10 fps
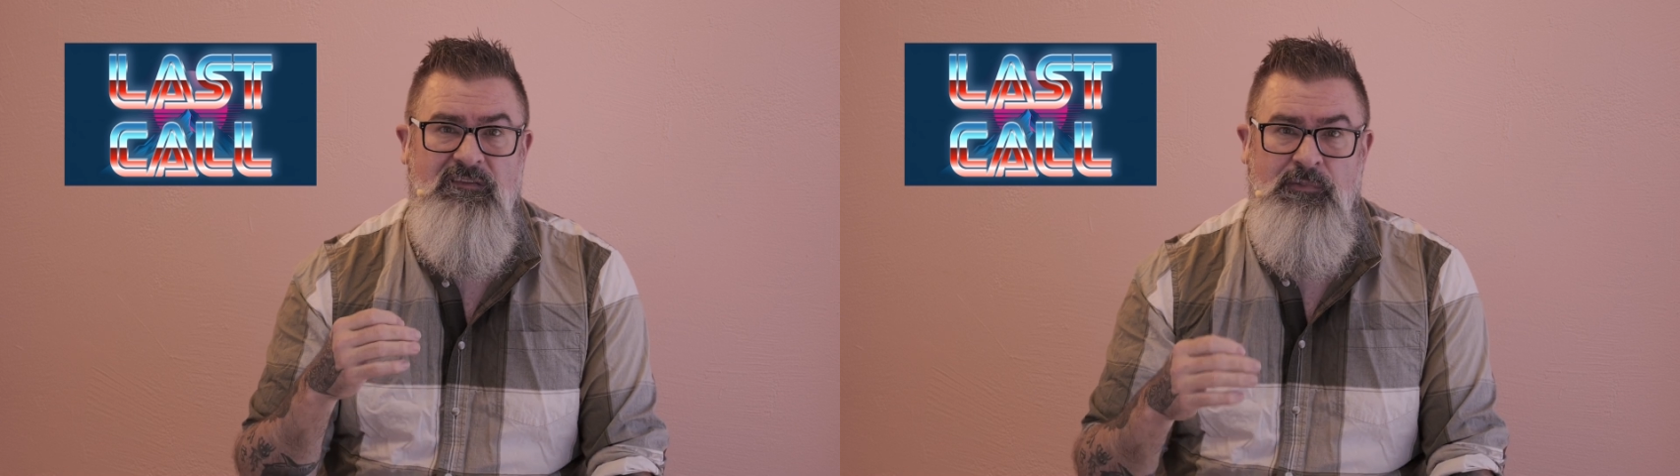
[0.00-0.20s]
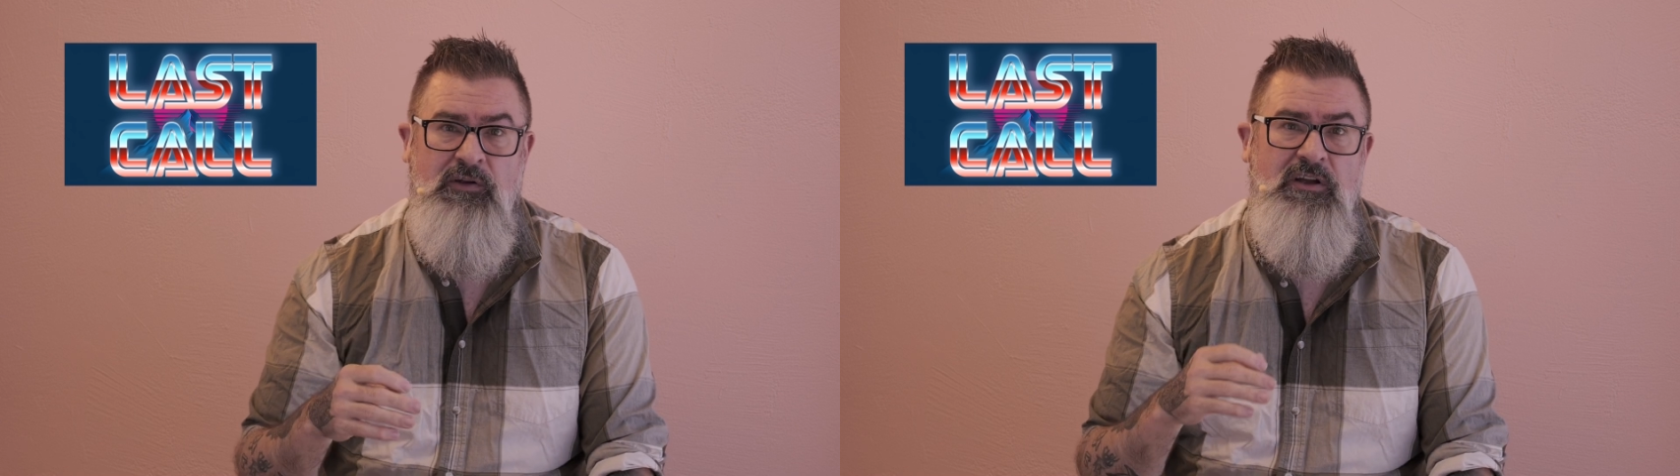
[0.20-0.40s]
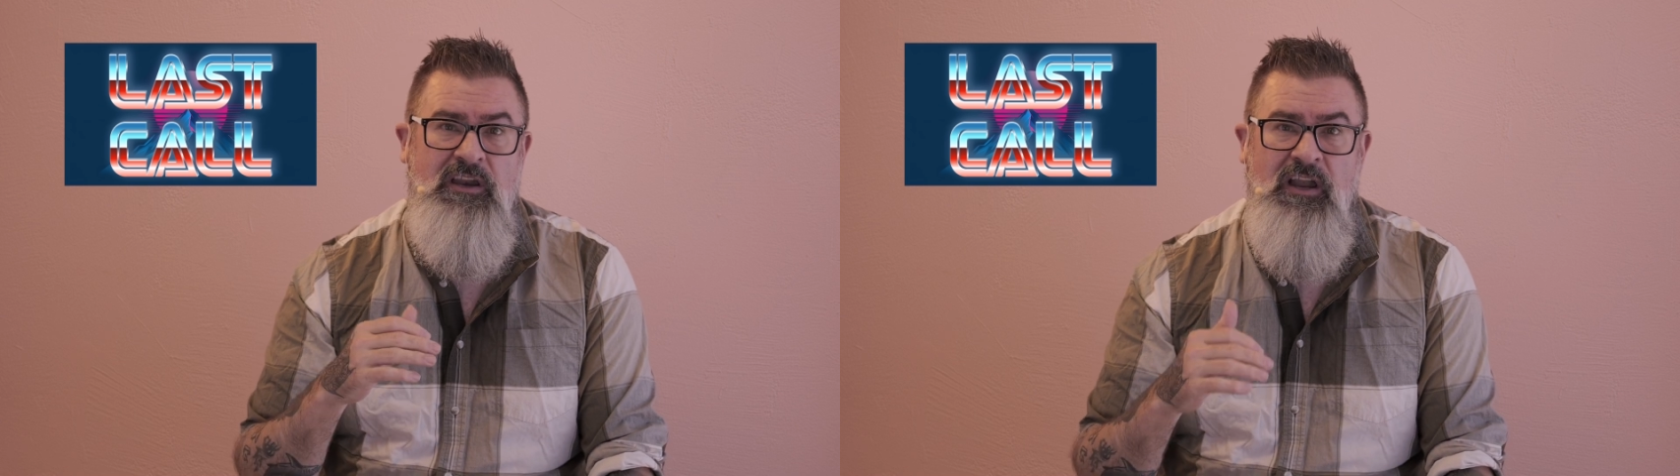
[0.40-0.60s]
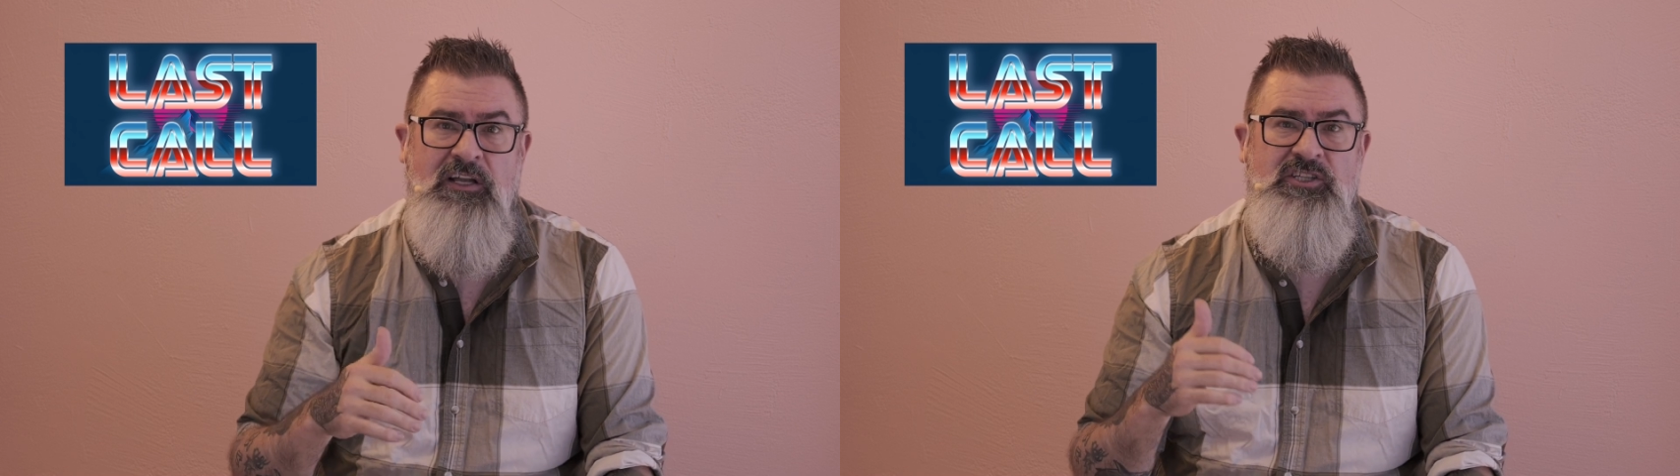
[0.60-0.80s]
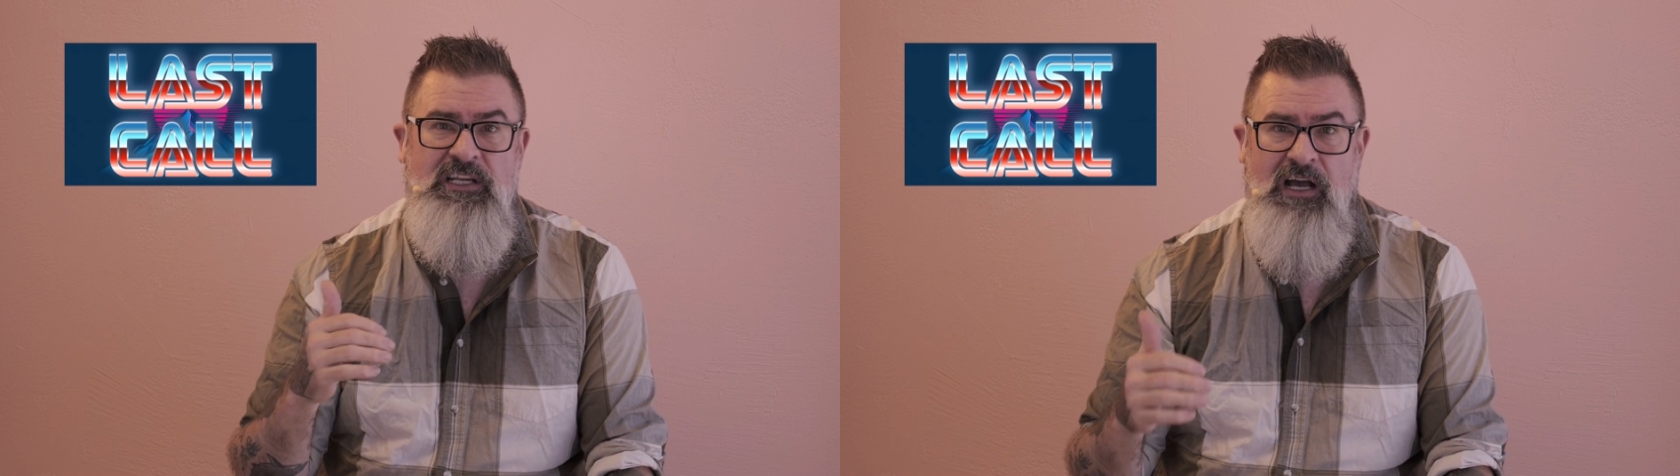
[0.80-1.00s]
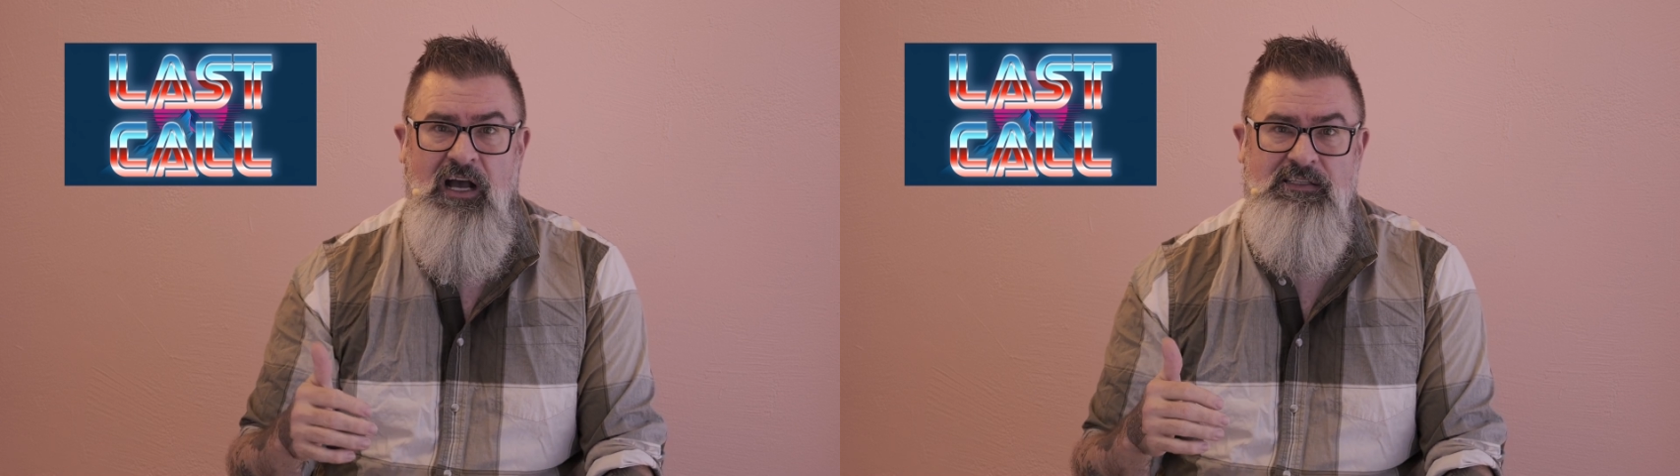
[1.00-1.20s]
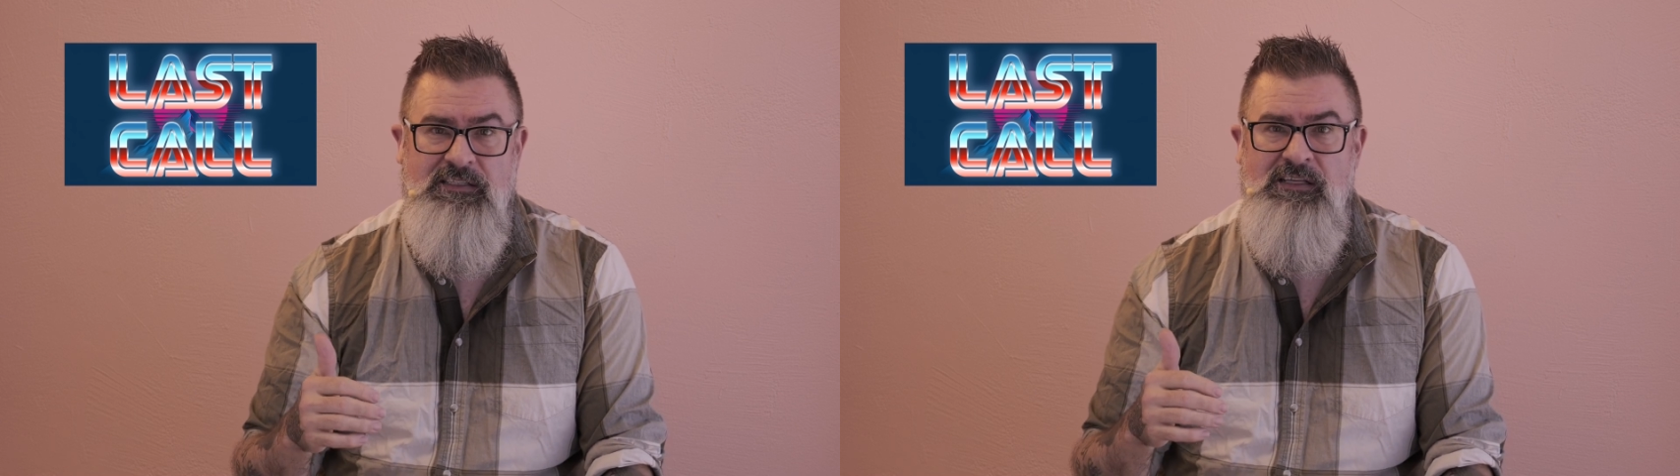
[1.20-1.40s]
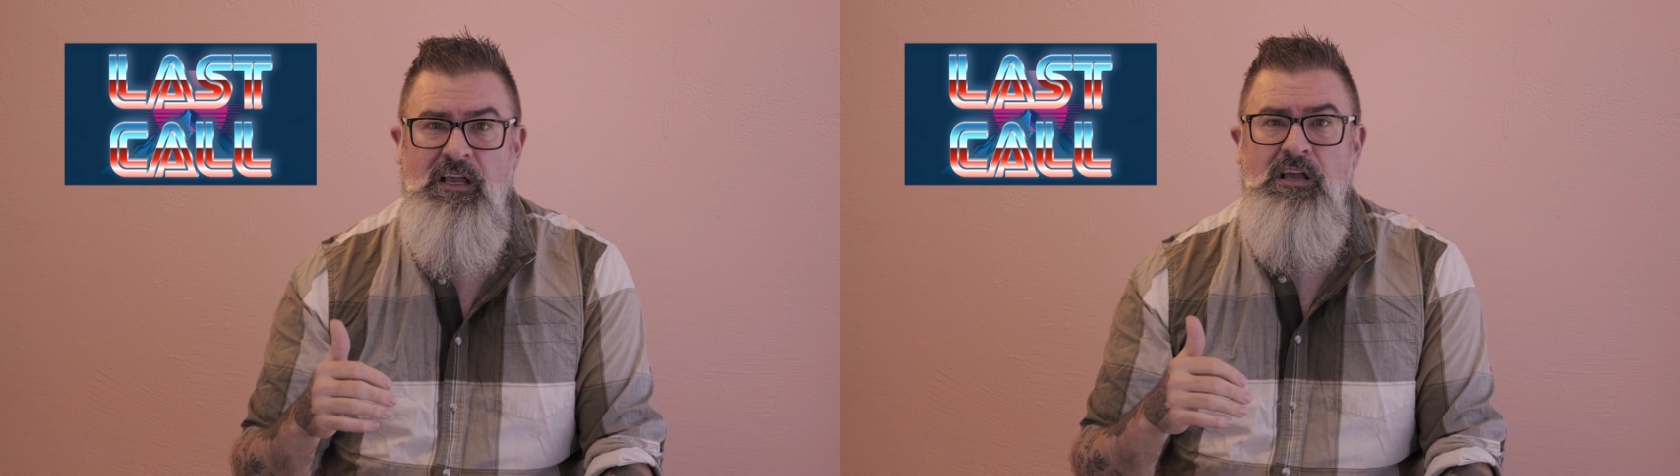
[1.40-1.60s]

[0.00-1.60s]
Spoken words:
Spirit nudging us